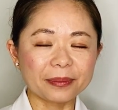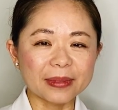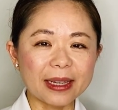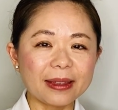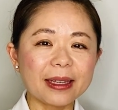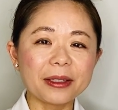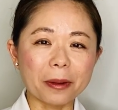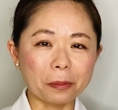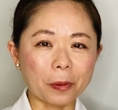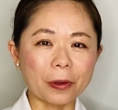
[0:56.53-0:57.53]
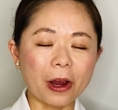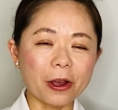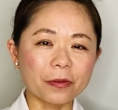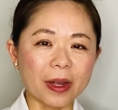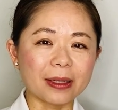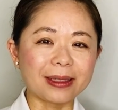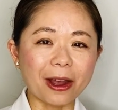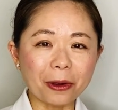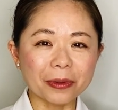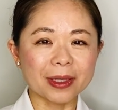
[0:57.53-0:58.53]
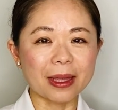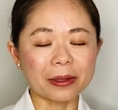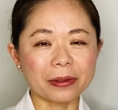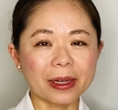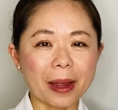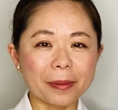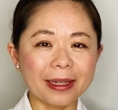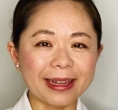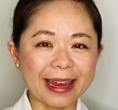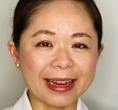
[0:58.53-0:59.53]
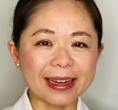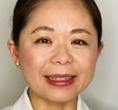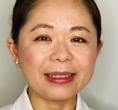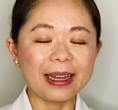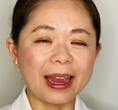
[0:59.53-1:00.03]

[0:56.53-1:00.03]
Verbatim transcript: in the number of adults that are coming in